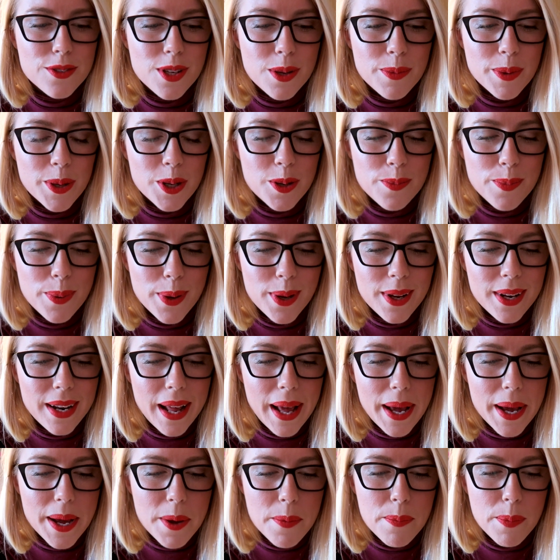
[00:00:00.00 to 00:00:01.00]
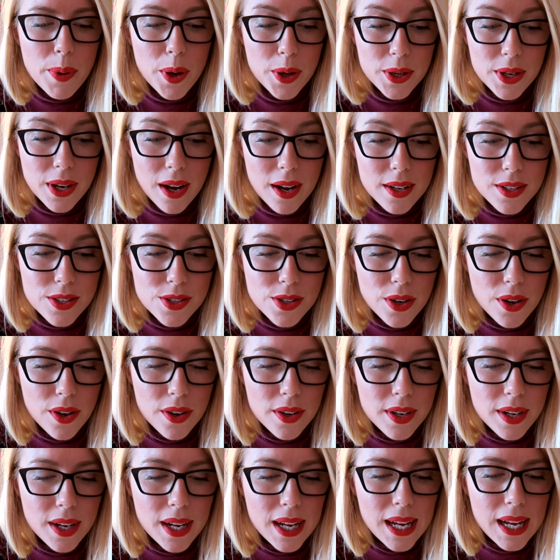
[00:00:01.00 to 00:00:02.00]
So I'm going to put a podcast
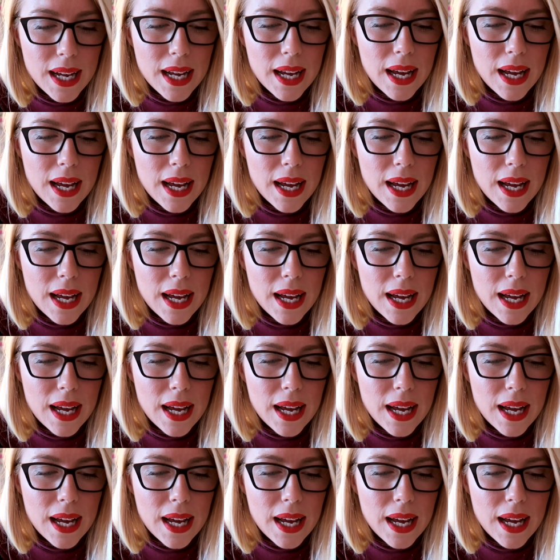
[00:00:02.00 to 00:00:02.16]
on